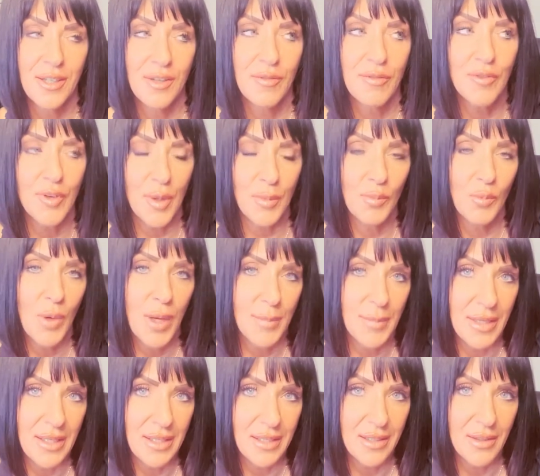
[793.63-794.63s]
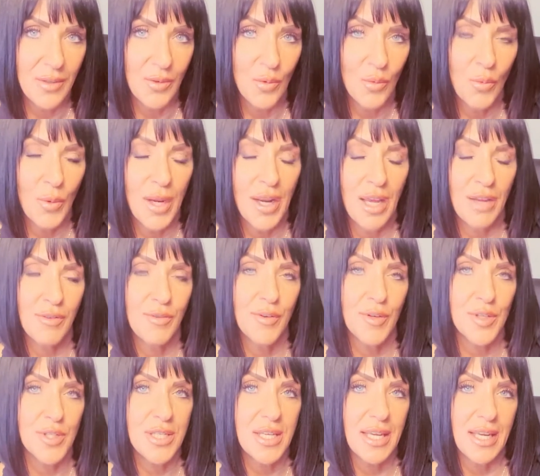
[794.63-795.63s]
from women when I
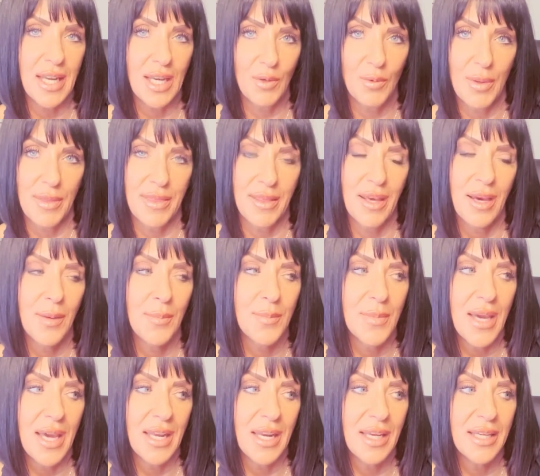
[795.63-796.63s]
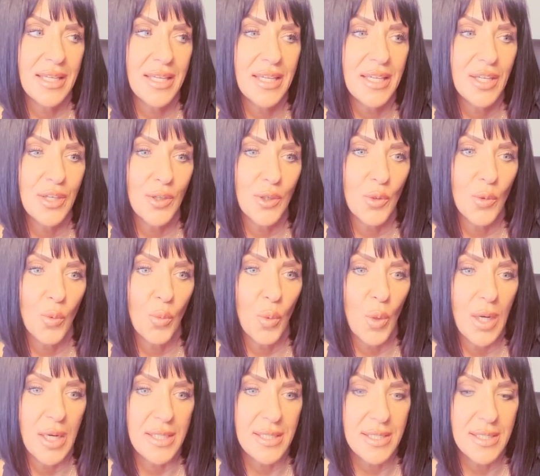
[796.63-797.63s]
first connect with them and I hear
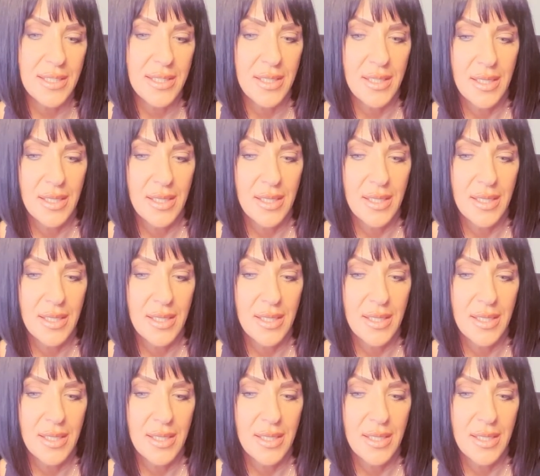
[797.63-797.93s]
what